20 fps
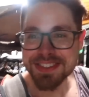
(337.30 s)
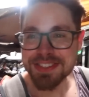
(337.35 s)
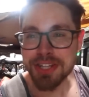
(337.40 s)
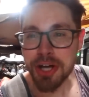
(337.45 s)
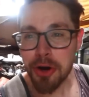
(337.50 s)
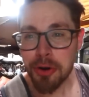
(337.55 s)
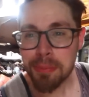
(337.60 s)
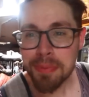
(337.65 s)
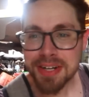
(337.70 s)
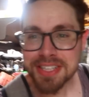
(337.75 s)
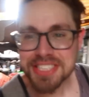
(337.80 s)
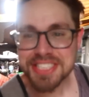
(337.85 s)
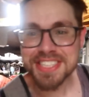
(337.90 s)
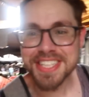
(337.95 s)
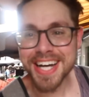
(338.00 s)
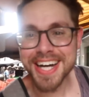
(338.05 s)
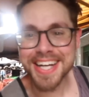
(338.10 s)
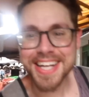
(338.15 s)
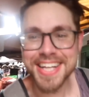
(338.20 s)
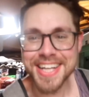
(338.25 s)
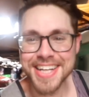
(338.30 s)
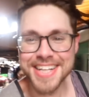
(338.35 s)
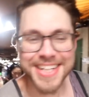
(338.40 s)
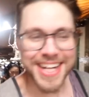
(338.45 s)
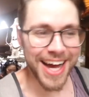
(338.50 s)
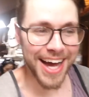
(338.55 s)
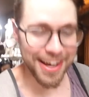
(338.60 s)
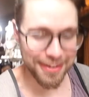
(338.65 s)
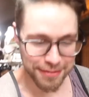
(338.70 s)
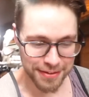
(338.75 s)
So much ducking and
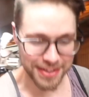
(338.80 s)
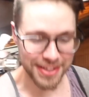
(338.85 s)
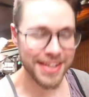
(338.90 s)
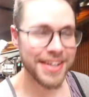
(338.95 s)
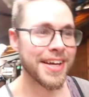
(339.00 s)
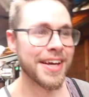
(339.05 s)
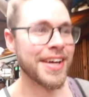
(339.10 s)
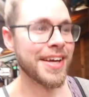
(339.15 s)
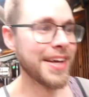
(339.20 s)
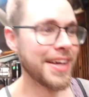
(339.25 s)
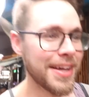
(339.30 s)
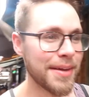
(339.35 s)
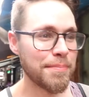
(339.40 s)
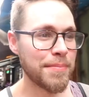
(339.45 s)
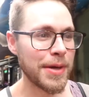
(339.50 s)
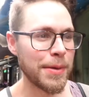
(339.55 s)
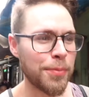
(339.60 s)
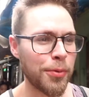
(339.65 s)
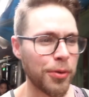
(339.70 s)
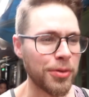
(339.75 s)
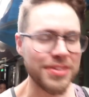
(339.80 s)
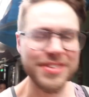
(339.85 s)
diving. People were